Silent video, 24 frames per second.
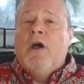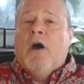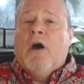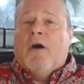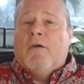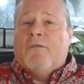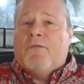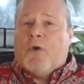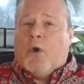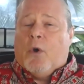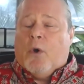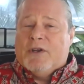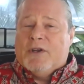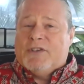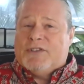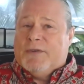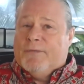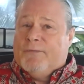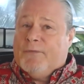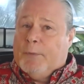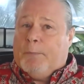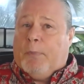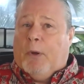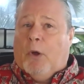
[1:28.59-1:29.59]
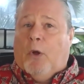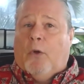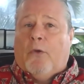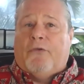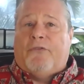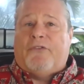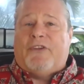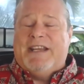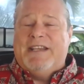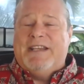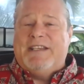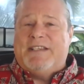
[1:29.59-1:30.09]
Of course, if the
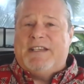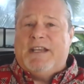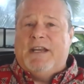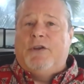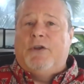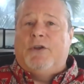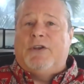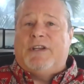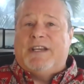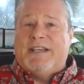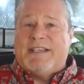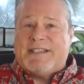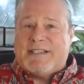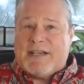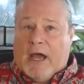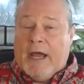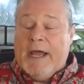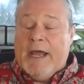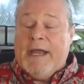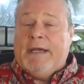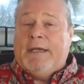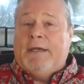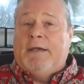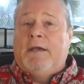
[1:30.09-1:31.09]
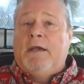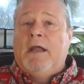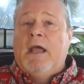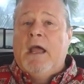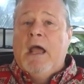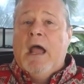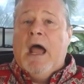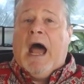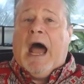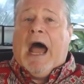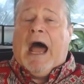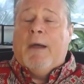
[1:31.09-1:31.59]
polls continue to tighten,
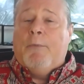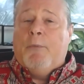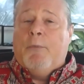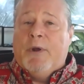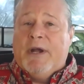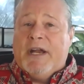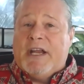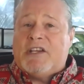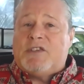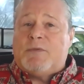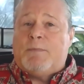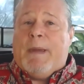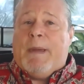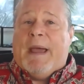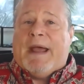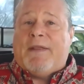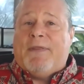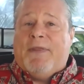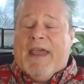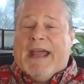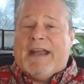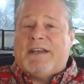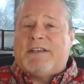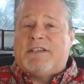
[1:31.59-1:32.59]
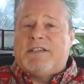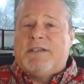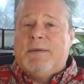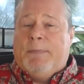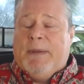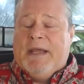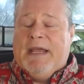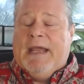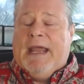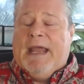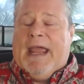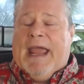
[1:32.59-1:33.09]
I would expect that to
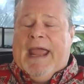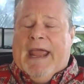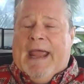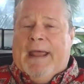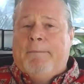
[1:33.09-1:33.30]
be